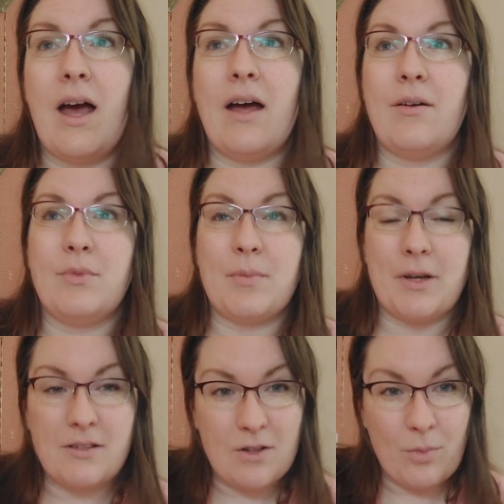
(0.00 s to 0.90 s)
with a
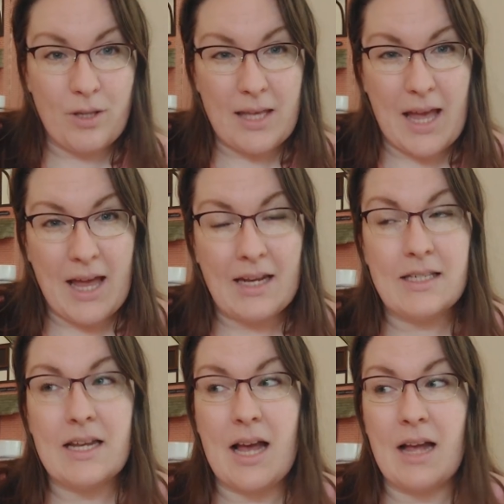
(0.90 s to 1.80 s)
bus stop at the
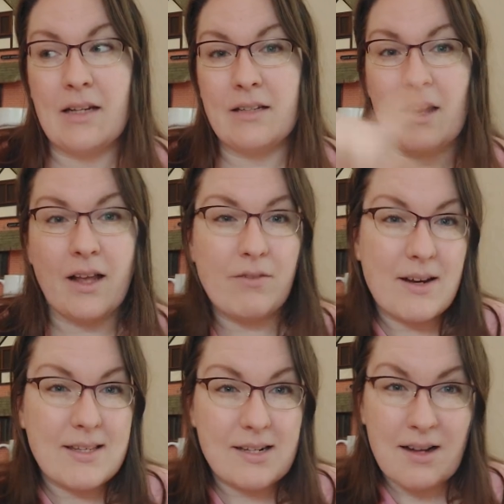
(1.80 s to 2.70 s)
end and like a
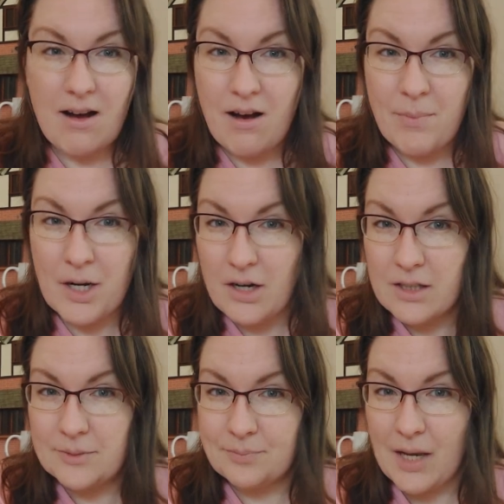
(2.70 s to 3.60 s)
resident car
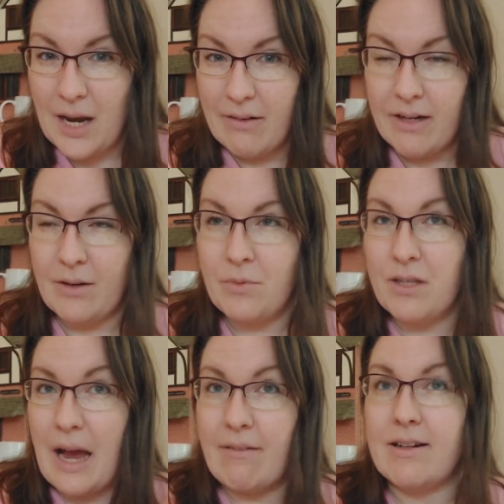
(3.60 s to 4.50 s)
park area with
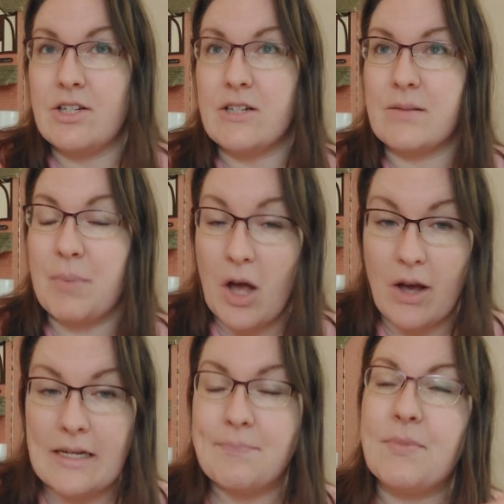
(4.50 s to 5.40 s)
garages
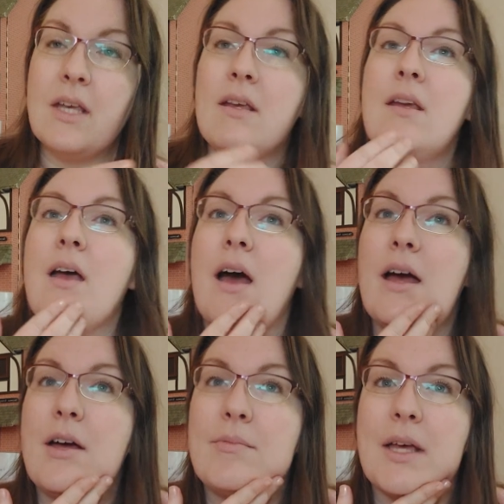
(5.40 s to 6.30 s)
behind,
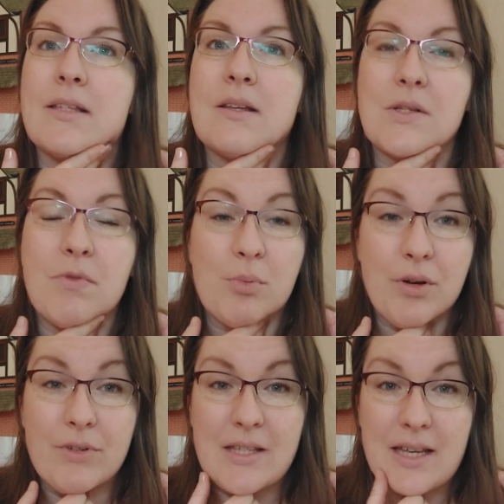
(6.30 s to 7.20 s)
and so it's for
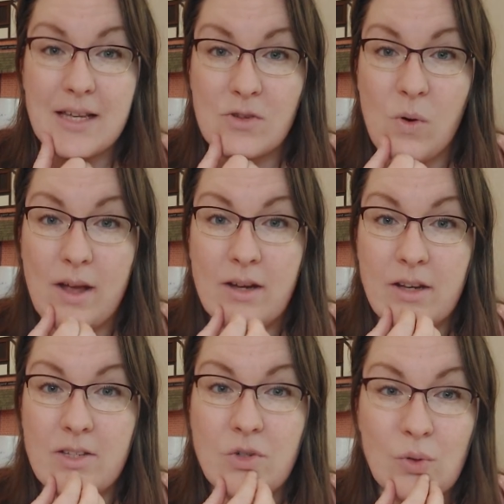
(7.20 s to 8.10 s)
privacy. It's quite a
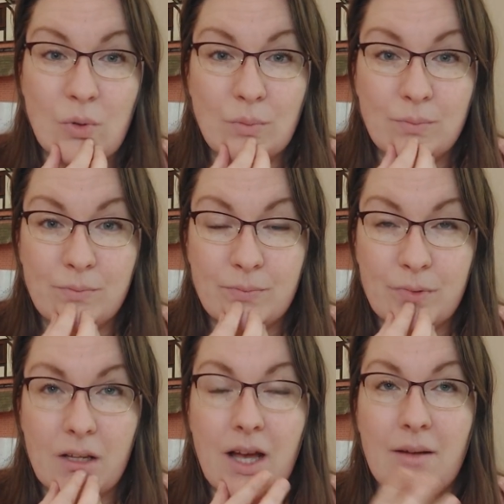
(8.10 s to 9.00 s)
nice tall
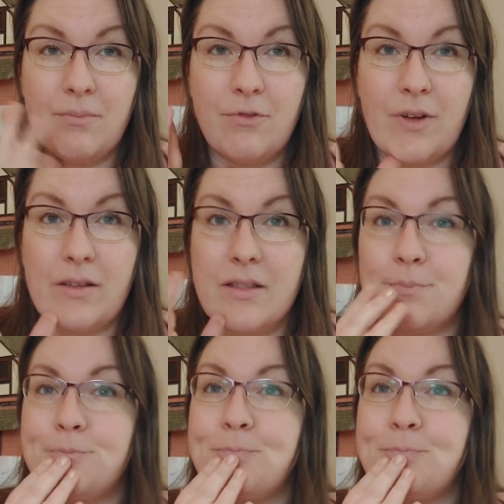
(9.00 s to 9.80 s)
fence,